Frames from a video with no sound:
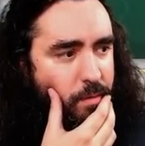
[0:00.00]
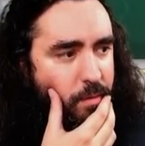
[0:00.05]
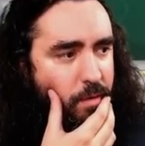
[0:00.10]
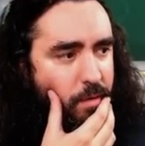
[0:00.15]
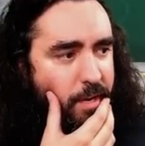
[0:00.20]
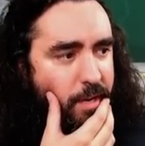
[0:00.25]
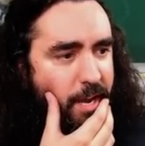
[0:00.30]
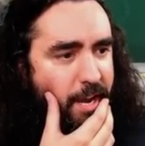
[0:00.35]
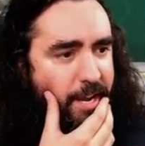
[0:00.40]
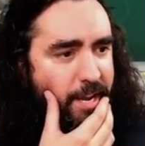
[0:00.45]

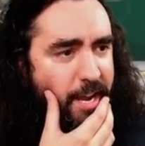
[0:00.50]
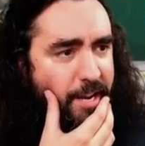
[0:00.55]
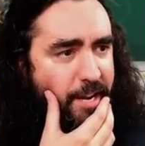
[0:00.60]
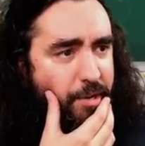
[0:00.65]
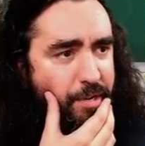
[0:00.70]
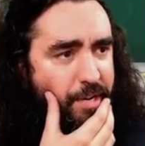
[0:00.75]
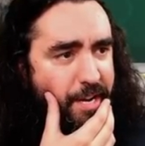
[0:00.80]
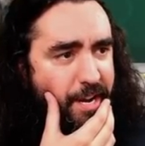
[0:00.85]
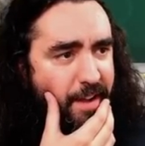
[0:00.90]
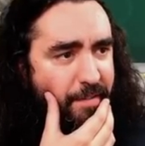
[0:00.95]
Okay, yeah, you
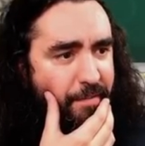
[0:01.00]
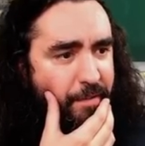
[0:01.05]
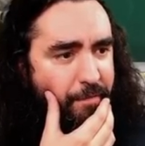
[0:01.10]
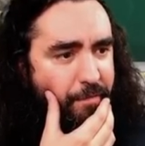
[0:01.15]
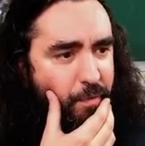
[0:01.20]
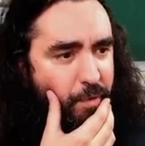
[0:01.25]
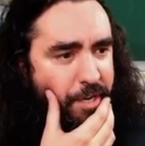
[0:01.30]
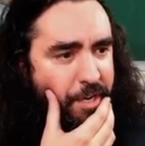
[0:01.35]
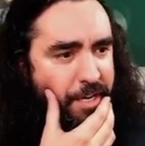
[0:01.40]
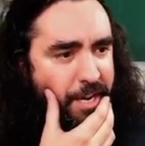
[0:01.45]
can have the
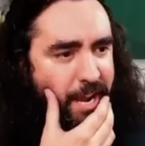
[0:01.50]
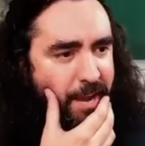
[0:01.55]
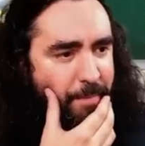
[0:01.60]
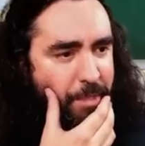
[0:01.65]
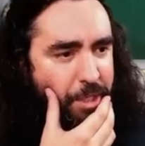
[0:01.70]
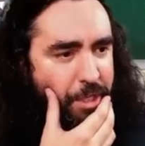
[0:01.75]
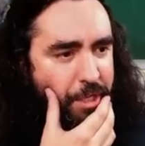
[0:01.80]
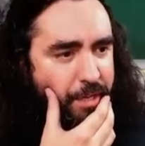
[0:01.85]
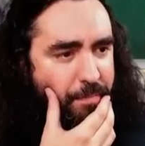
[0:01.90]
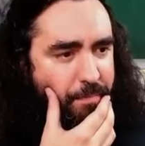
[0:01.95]
4
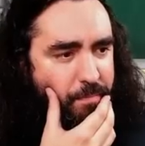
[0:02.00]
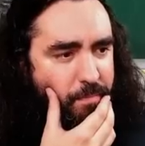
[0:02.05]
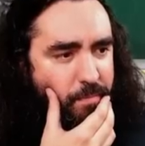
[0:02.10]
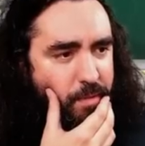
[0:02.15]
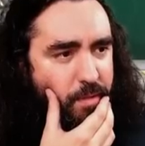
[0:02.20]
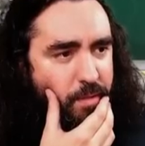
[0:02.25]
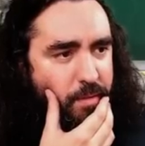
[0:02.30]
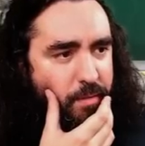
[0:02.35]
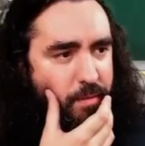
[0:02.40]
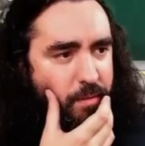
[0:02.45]
damage here.
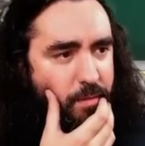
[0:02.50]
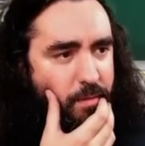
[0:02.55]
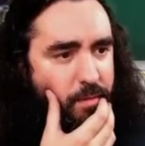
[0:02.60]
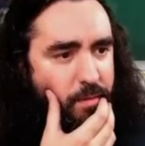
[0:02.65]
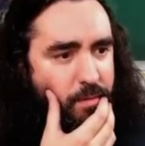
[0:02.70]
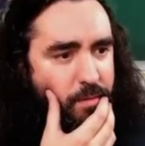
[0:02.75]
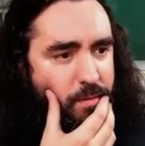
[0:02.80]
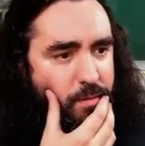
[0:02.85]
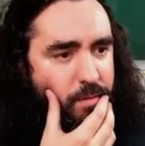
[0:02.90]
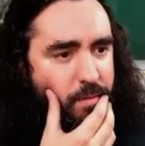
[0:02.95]

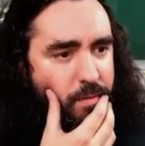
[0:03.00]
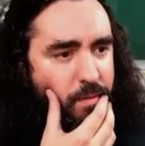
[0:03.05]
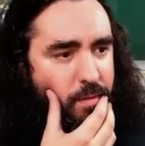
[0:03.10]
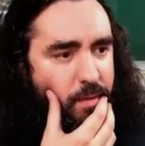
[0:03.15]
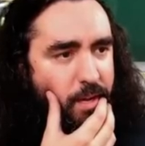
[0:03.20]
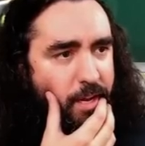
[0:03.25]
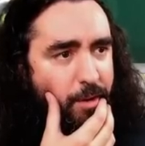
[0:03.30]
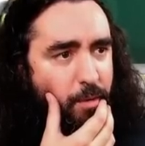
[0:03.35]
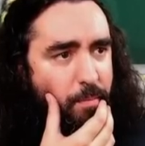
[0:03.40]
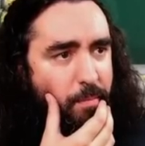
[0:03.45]

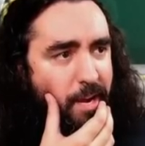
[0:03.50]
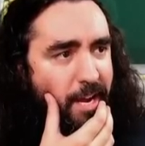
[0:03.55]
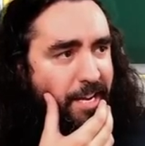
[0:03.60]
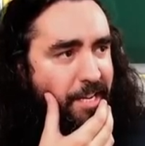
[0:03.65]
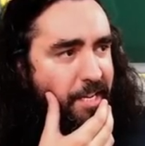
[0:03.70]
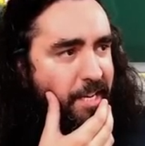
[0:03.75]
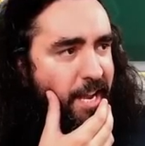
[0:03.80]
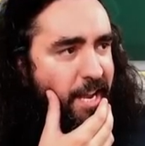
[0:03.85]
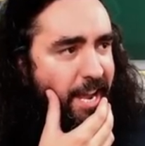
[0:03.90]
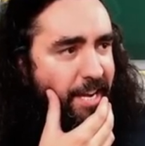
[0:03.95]
I don't
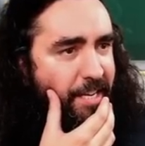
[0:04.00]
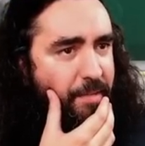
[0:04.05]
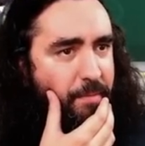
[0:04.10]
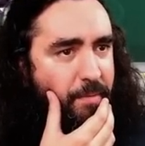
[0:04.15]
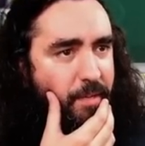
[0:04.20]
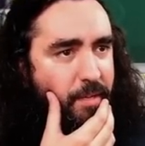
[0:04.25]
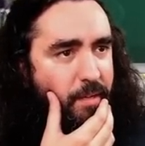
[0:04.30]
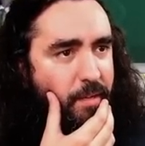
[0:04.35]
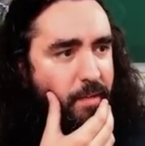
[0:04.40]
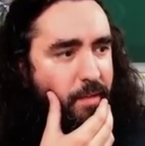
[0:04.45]
mind yet.
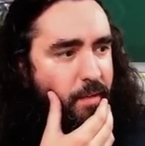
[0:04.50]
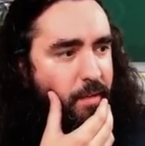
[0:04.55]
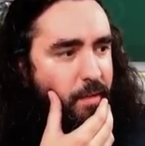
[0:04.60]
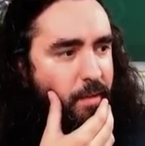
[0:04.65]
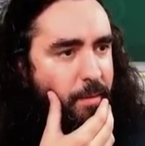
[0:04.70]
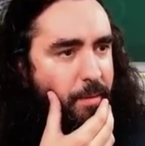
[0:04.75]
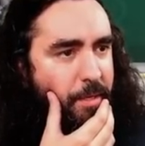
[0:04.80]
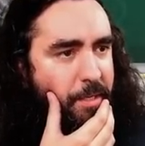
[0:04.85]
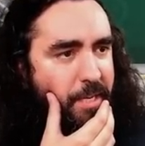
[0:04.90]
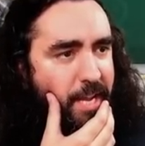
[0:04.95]

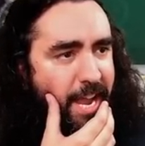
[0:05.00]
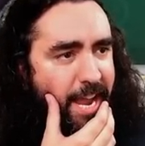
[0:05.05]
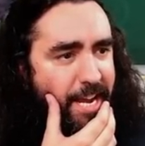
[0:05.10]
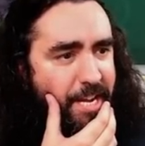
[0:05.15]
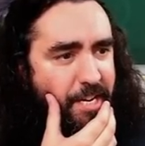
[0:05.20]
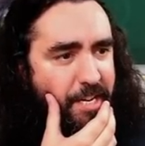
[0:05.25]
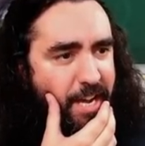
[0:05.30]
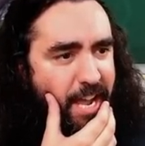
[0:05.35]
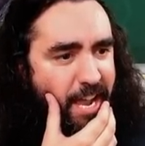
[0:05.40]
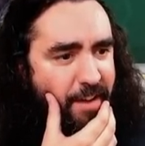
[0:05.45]
The
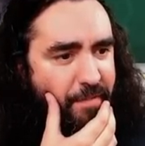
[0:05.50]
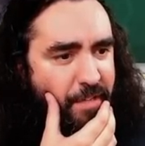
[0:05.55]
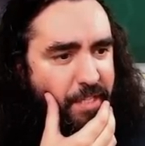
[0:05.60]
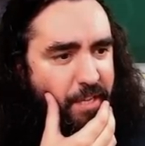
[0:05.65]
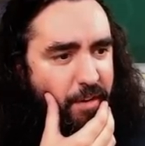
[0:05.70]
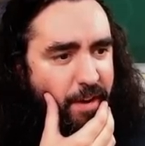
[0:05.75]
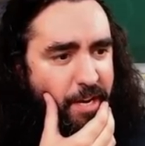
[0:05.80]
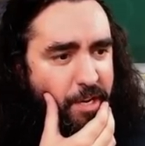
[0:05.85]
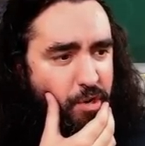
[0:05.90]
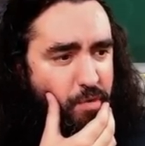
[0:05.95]
Tainted
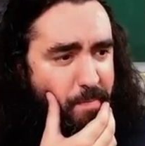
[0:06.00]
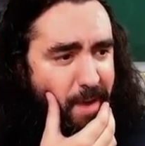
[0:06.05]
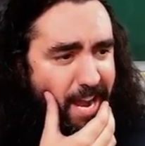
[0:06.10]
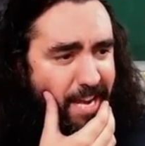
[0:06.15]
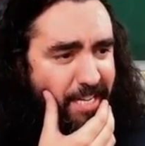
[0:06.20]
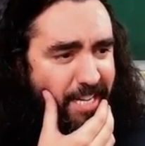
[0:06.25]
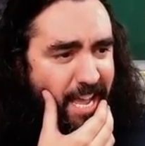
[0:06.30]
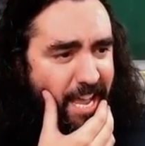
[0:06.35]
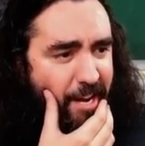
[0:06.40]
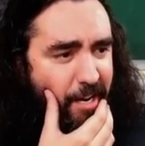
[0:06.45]
Adversary. I do
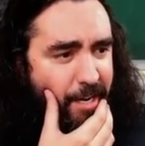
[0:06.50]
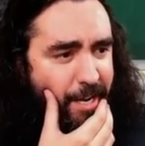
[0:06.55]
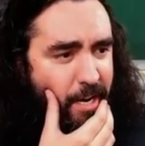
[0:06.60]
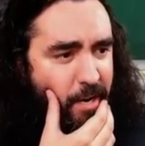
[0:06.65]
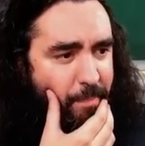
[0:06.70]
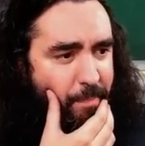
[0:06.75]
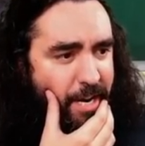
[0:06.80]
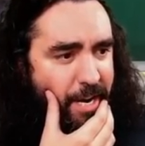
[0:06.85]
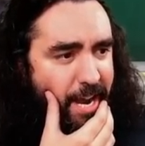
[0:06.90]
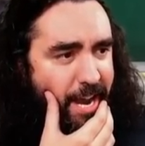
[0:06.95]
mind that a
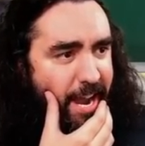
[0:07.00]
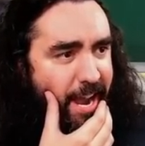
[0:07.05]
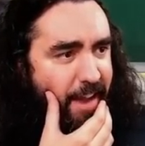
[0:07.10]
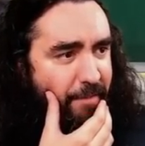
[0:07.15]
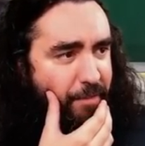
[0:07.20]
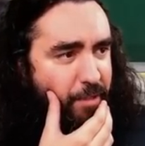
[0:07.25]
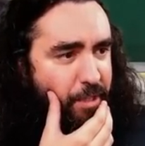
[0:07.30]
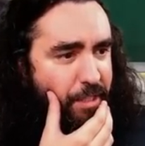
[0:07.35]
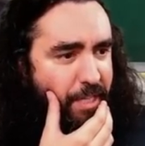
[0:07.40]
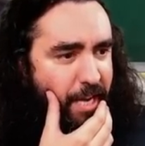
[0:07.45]
little bit, I
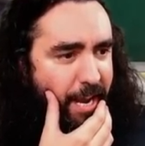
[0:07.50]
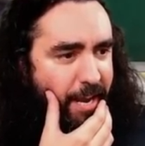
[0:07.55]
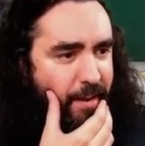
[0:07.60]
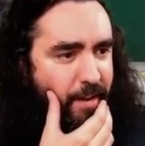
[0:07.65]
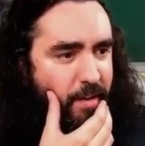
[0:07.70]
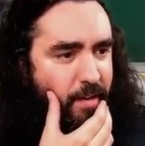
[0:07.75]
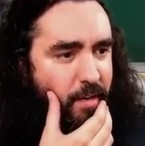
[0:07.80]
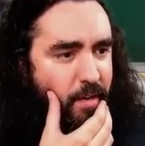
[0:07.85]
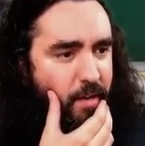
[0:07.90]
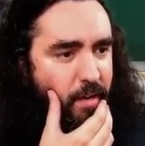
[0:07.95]
have to say.
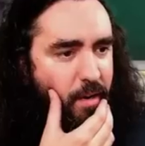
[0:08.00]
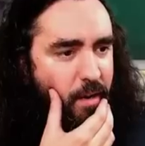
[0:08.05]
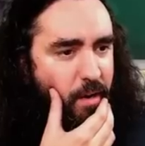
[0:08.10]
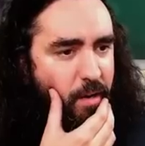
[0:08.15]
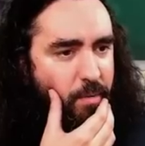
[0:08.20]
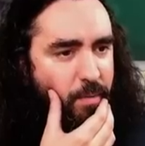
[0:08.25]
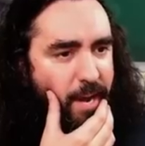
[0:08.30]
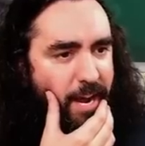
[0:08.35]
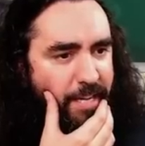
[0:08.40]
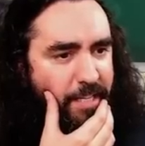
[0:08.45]

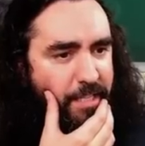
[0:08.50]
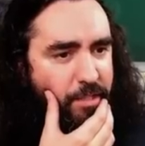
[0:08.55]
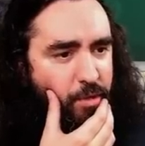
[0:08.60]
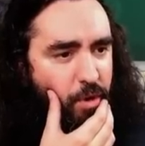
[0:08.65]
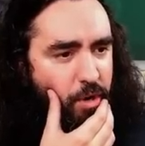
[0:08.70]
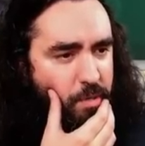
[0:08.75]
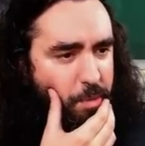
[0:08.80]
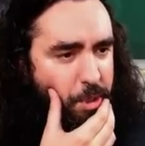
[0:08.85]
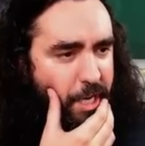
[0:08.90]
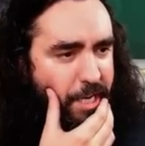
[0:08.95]
Alright,
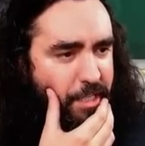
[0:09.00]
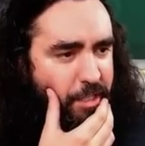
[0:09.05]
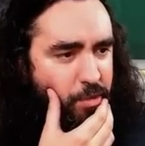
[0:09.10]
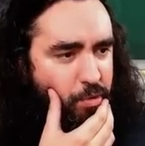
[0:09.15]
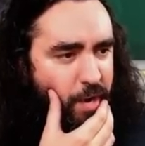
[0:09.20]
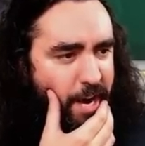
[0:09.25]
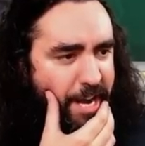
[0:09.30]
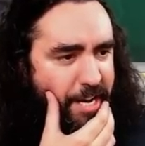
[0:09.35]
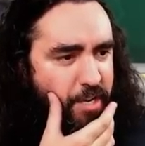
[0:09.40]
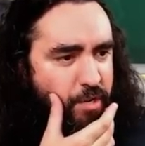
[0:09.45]
Stormchaser
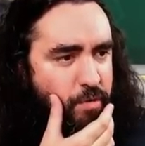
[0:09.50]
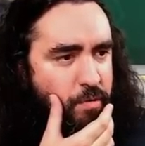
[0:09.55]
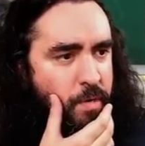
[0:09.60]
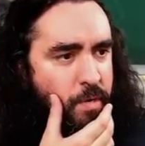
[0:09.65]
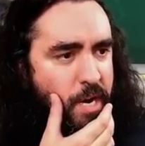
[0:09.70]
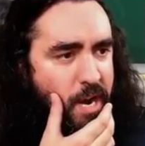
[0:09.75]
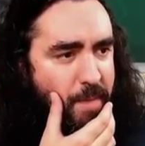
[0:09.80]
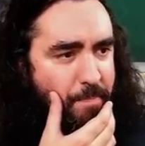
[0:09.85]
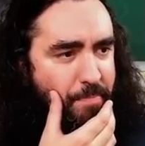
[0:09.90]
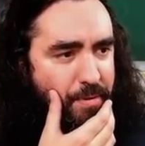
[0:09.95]
Drake,
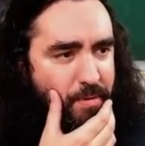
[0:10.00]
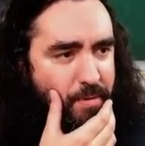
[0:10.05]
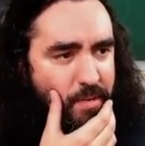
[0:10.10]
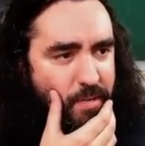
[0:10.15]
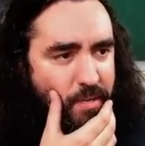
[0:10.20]
you're up!